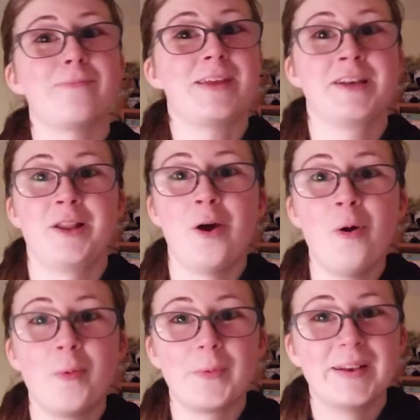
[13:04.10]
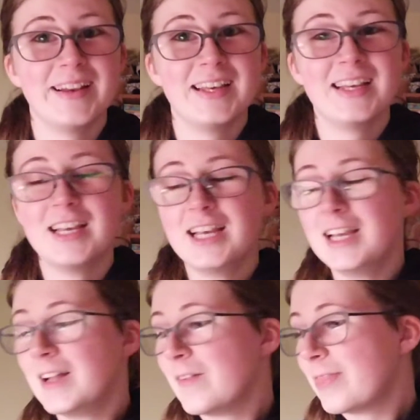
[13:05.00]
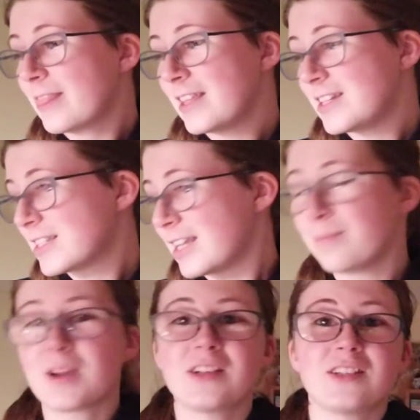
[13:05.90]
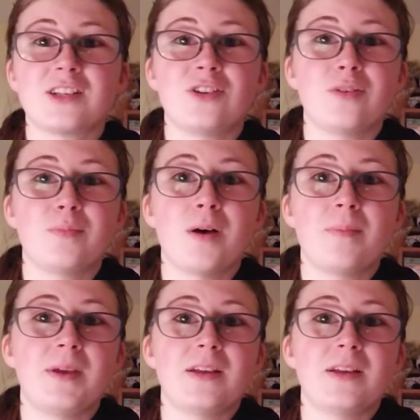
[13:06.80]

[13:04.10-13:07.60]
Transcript: me alone. They just think because it's a cute puppy,